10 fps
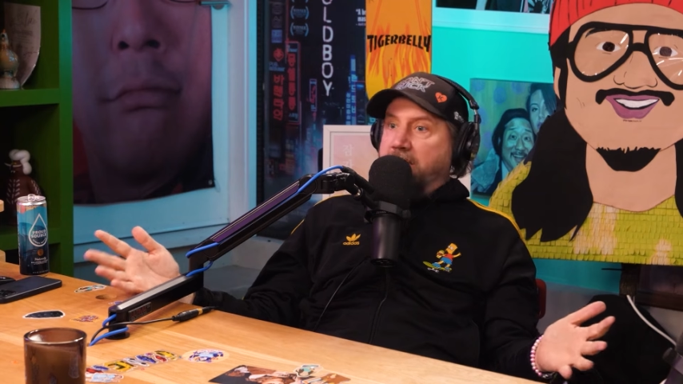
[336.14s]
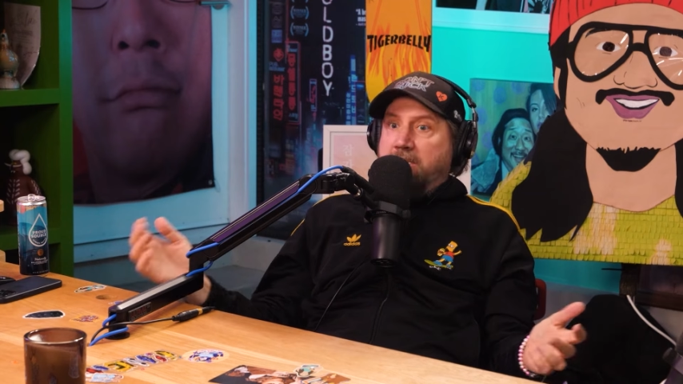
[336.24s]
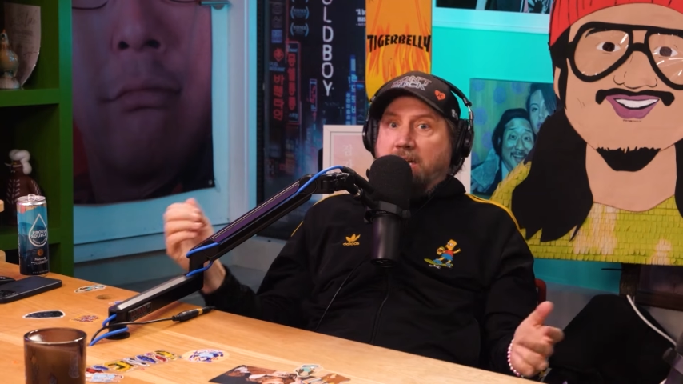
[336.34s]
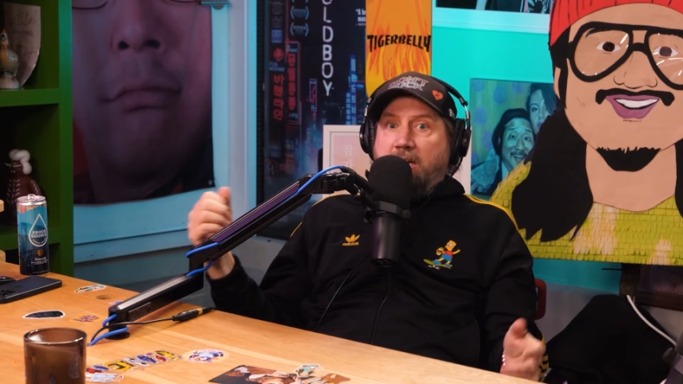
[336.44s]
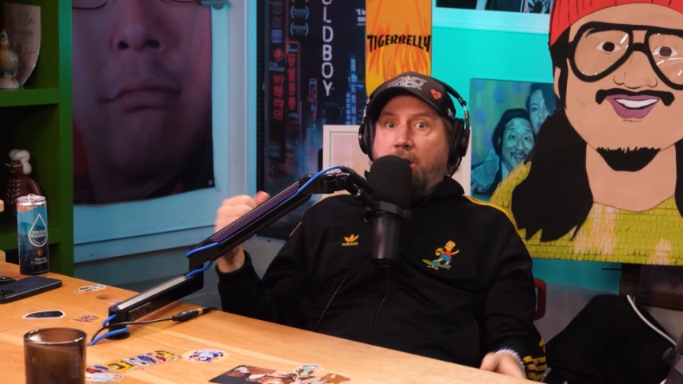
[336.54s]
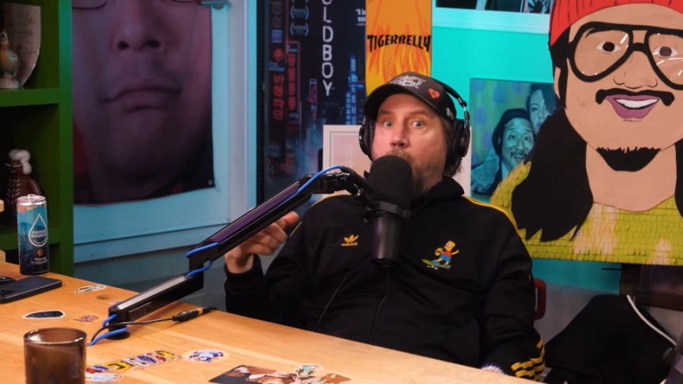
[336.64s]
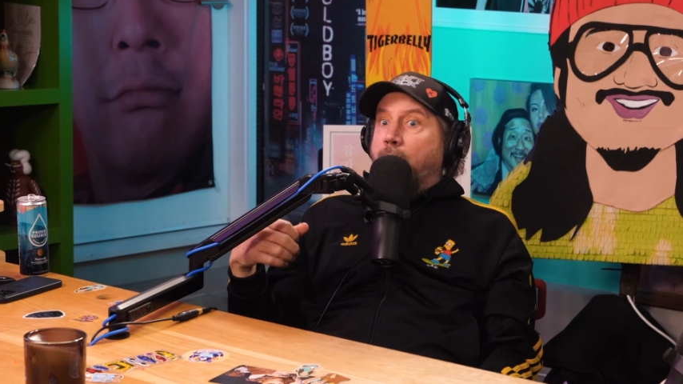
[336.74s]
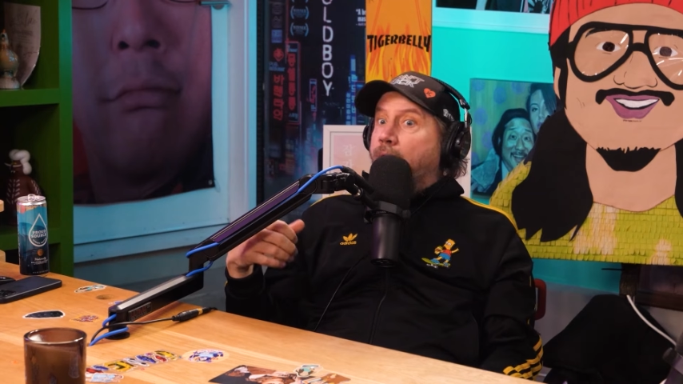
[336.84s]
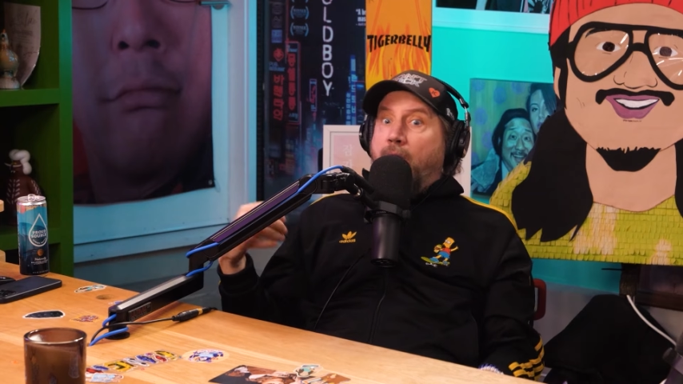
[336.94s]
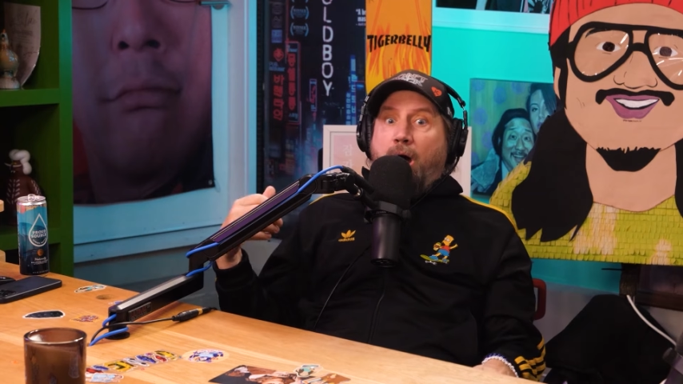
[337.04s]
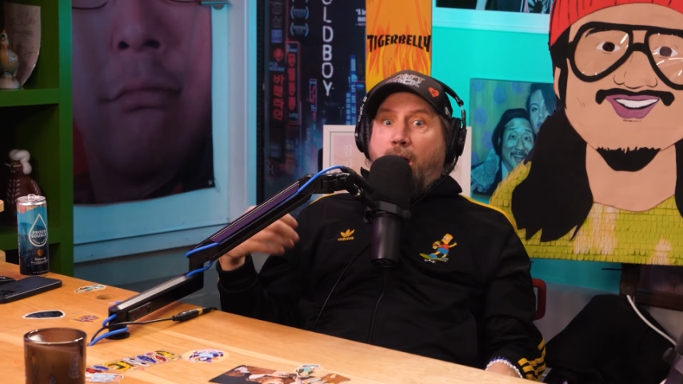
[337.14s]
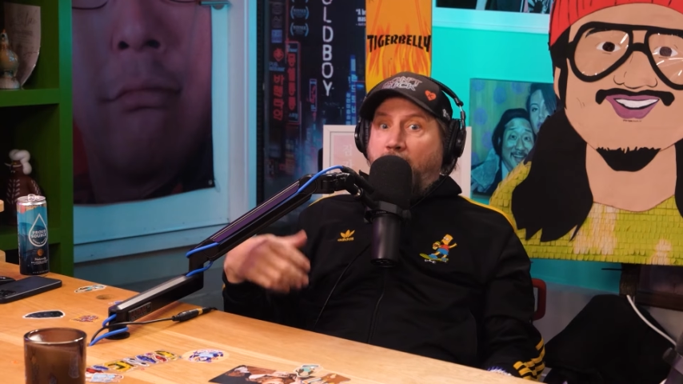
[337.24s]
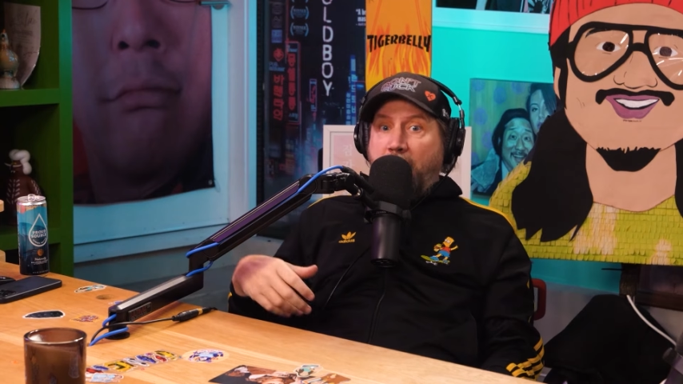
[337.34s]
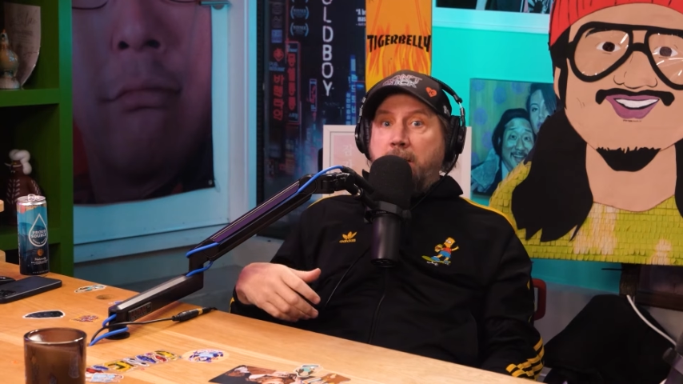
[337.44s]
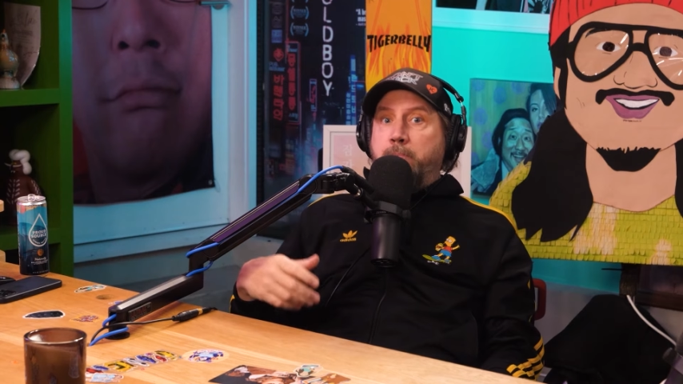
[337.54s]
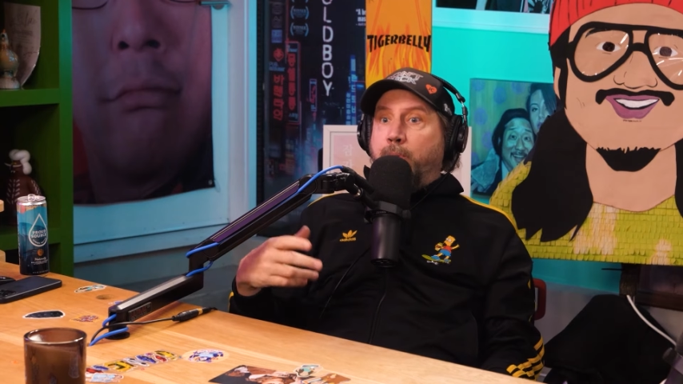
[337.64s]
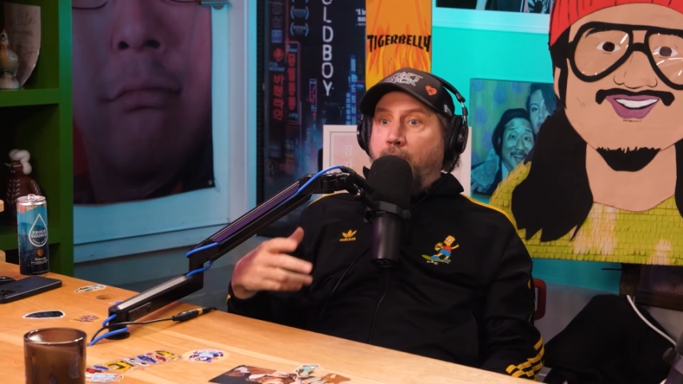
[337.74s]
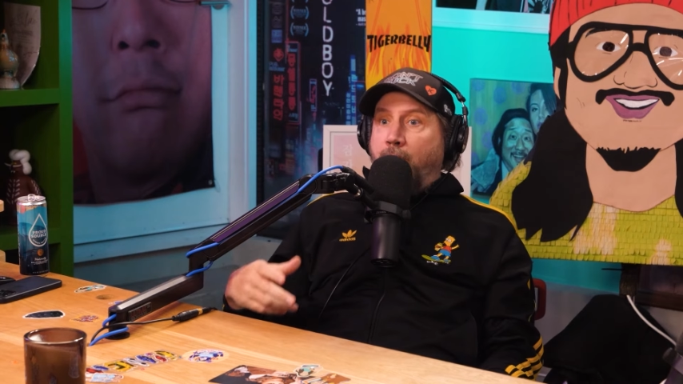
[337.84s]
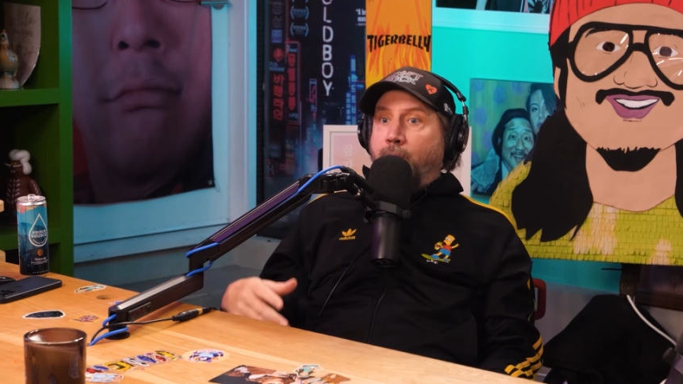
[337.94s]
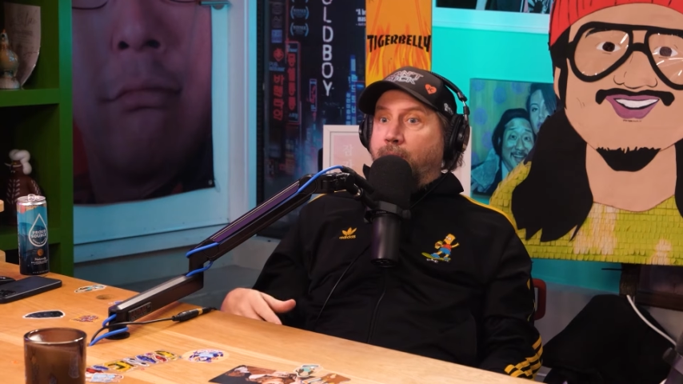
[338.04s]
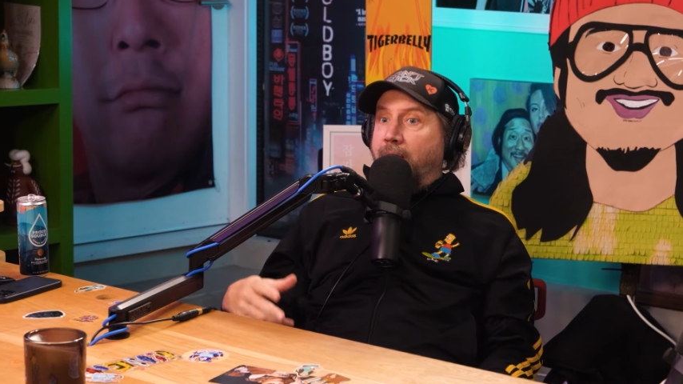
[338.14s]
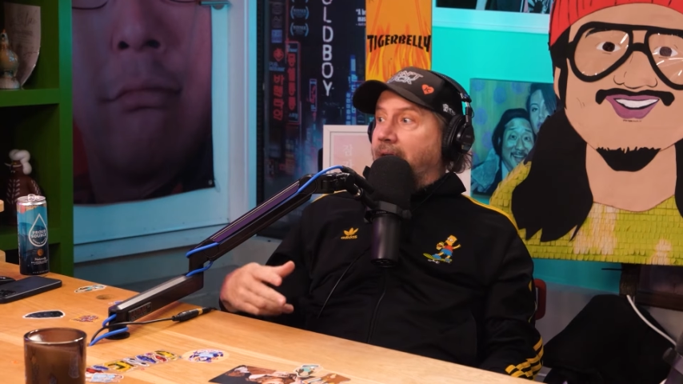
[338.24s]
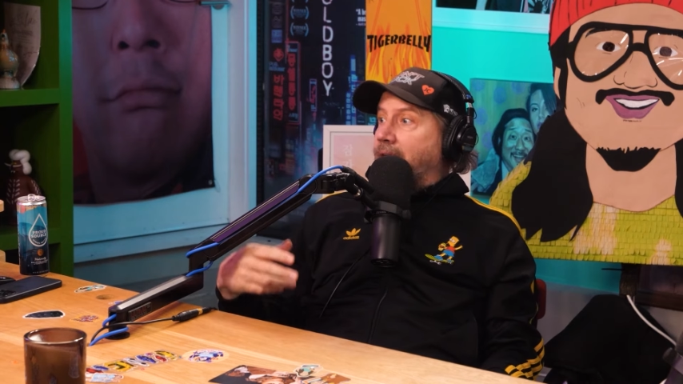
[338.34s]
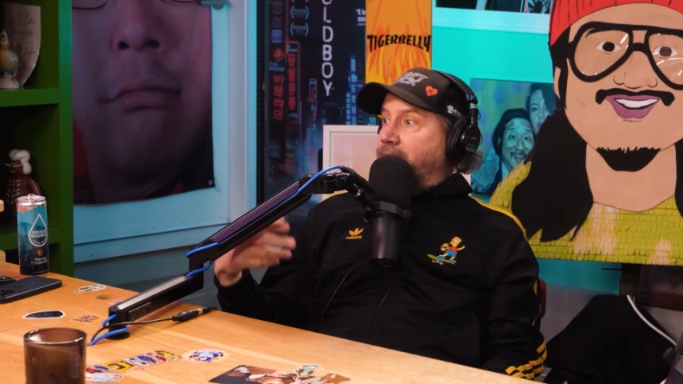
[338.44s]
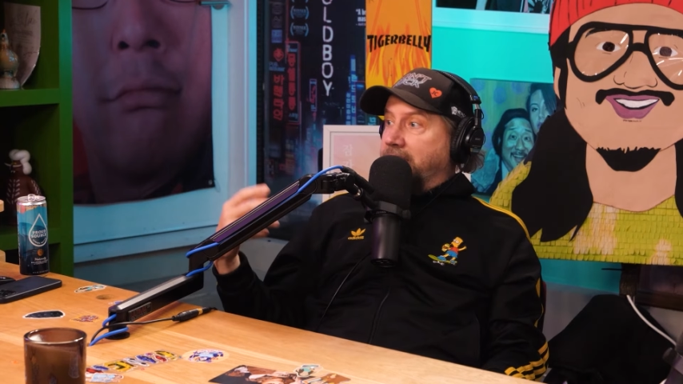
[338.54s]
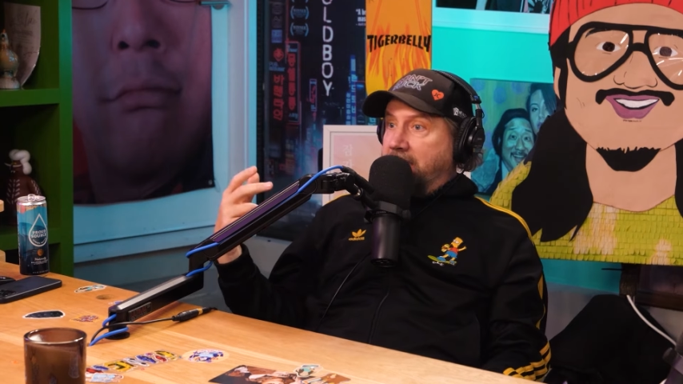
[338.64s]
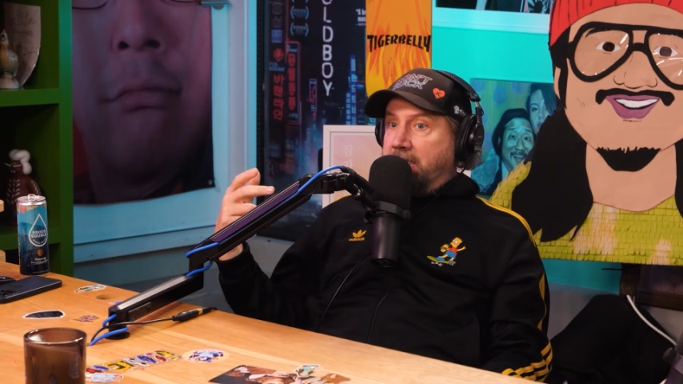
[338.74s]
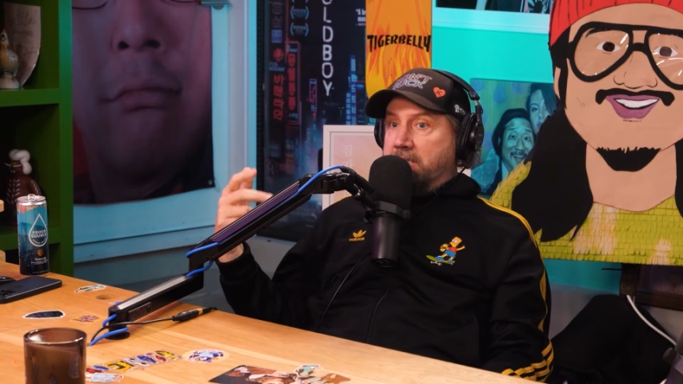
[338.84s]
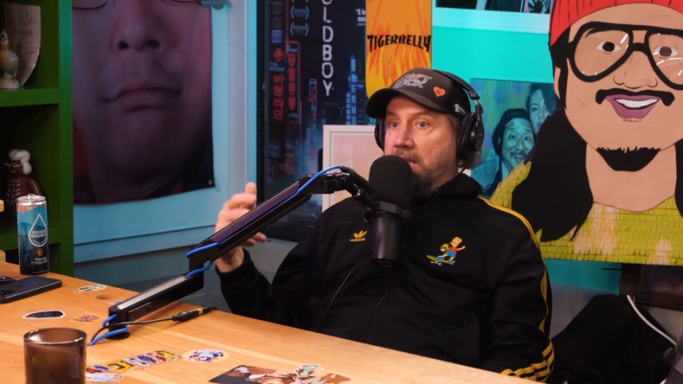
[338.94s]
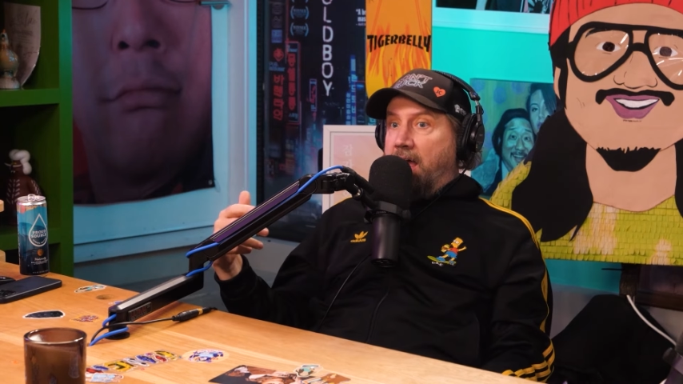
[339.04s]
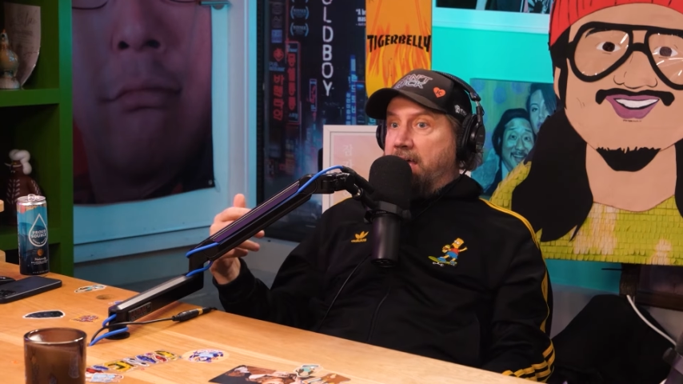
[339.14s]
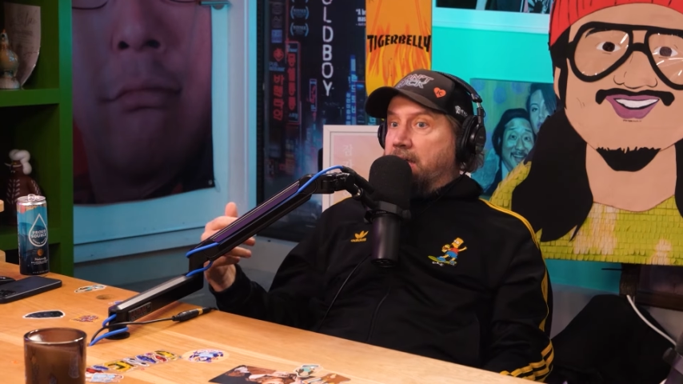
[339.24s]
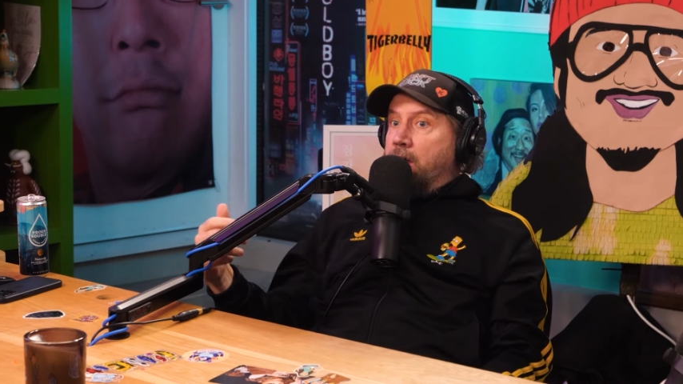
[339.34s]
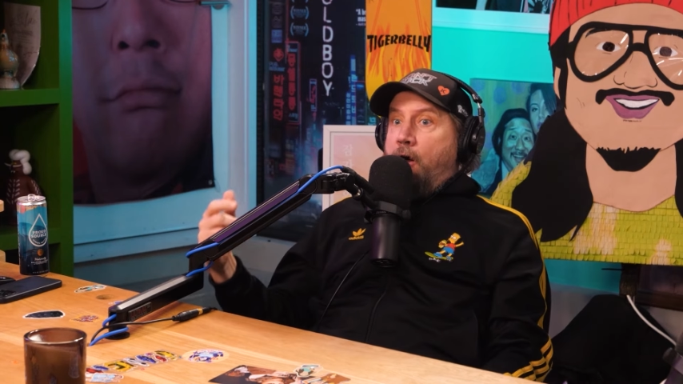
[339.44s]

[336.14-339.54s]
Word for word: is gonna go, hey bro, and he's like,